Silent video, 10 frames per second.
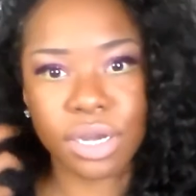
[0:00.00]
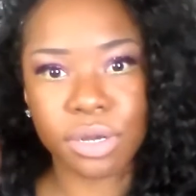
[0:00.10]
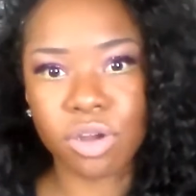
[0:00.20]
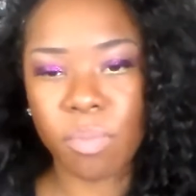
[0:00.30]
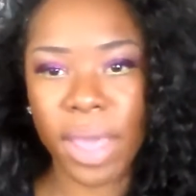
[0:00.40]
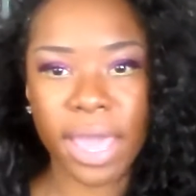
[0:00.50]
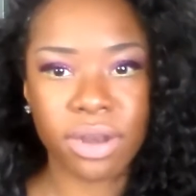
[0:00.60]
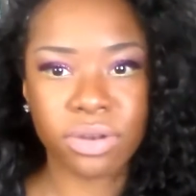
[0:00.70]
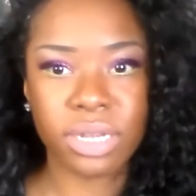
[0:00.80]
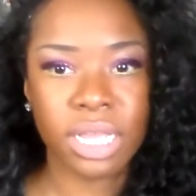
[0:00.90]
the curl
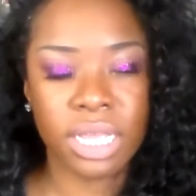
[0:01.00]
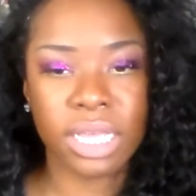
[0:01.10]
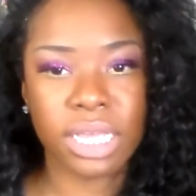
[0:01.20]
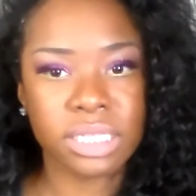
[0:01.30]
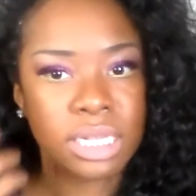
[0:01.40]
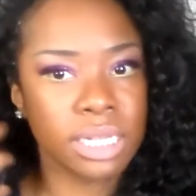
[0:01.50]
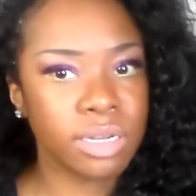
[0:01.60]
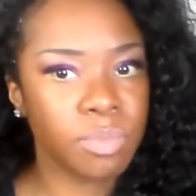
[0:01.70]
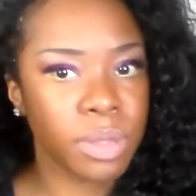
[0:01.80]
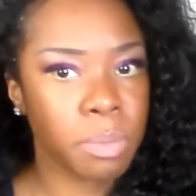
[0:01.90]
pattern is a
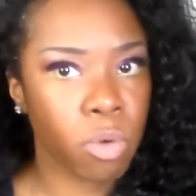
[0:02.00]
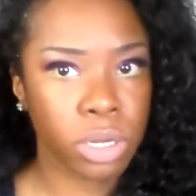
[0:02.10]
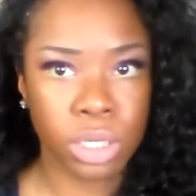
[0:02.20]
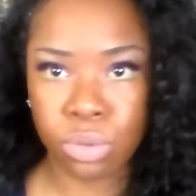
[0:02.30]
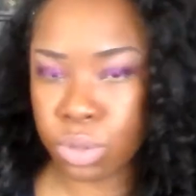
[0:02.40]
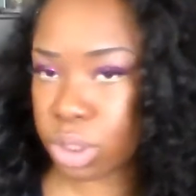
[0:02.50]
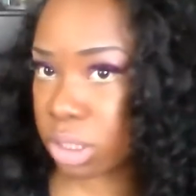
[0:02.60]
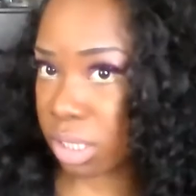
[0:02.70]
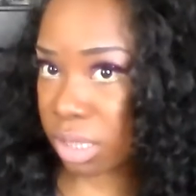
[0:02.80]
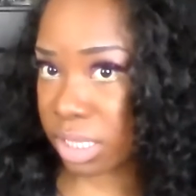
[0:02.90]
little bit more
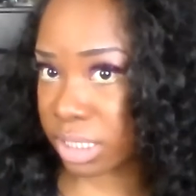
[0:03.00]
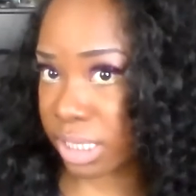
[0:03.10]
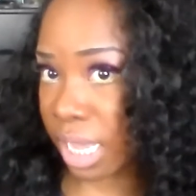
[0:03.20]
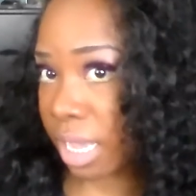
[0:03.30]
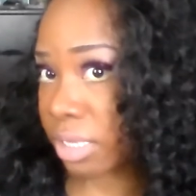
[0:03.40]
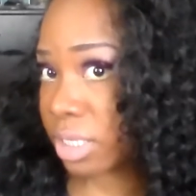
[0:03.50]
loose than this side.